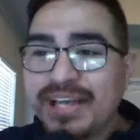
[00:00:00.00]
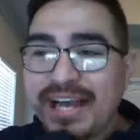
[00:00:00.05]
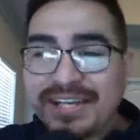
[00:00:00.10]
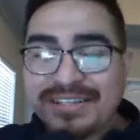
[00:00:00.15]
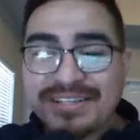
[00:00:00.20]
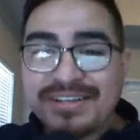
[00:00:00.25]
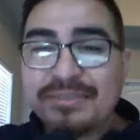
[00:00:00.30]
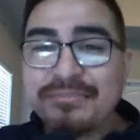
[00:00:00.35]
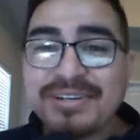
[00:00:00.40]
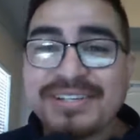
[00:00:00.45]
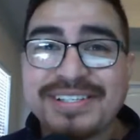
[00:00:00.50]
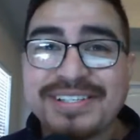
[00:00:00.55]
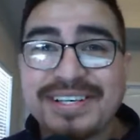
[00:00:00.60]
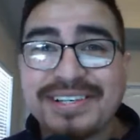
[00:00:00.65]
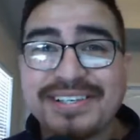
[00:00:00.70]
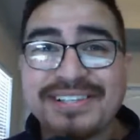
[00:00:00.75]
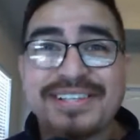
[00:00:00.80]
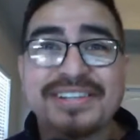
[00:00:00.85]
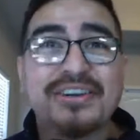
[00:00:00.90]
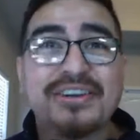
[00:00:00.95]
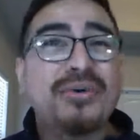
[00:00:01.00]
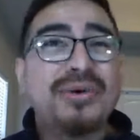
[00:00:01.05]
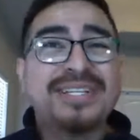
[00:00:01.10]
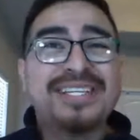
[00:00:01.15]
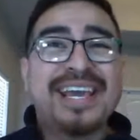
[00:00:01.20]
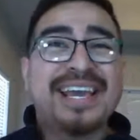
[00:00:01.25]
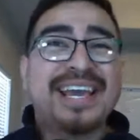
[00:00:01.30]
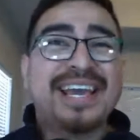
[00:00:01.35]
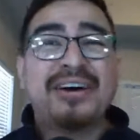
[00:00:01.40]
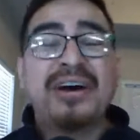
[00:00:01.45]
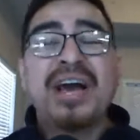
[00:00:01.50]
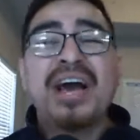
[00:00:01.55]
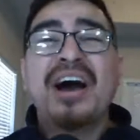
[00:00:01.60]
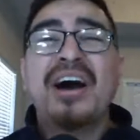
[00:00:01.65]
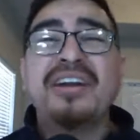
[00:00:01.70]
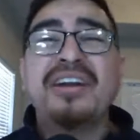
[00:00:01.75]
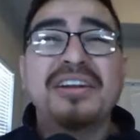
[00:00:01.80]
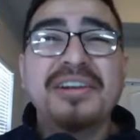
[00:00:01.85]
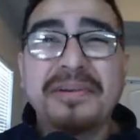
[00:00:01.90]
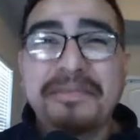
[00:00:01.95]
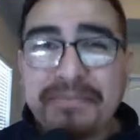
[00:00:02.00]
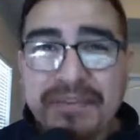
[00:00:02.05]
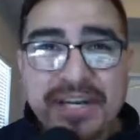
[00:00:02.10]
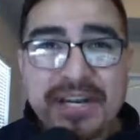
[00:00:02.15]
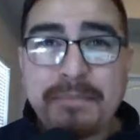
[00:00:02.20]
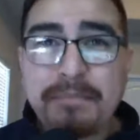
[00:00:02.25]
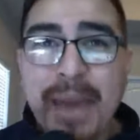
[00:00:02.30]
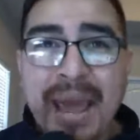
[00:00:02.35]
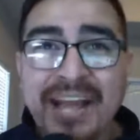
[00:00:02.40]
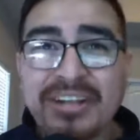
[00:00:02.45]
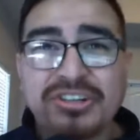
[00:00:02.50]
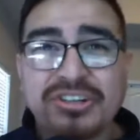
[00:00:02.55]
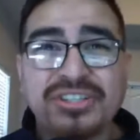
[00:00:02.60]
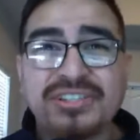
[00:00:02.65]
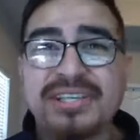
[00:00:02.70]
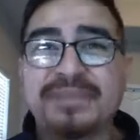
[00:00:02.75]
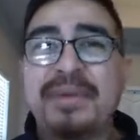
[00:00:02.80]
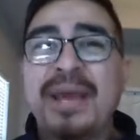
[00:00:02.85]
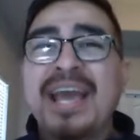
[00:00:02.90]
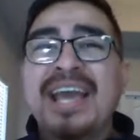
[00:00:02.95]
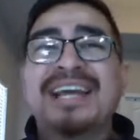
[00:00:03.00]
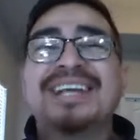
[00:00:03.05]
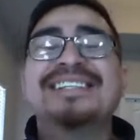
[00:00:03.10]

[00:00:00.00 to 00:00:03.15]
as a number 6 seed, go and take out an undefeated Patriots team